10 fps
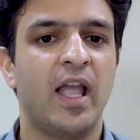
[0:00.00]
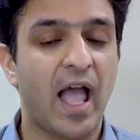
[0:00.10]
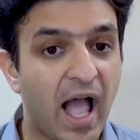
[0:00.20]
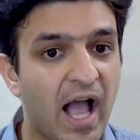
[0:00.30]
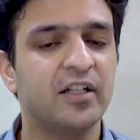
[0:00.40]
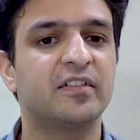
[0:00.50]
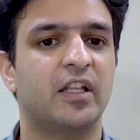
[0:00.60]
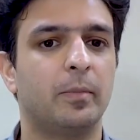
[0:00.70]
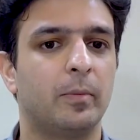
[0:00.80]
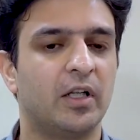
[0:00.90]
and its
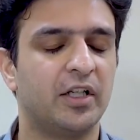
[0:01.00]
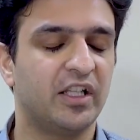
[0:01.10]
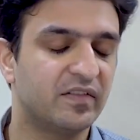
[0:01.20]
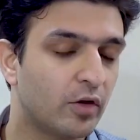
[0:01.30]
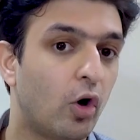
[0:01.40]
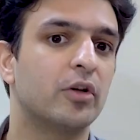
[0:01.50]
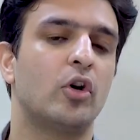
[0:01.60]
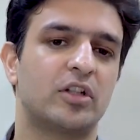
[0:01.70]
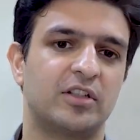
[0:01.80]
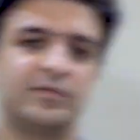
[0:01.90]
capabilities or not.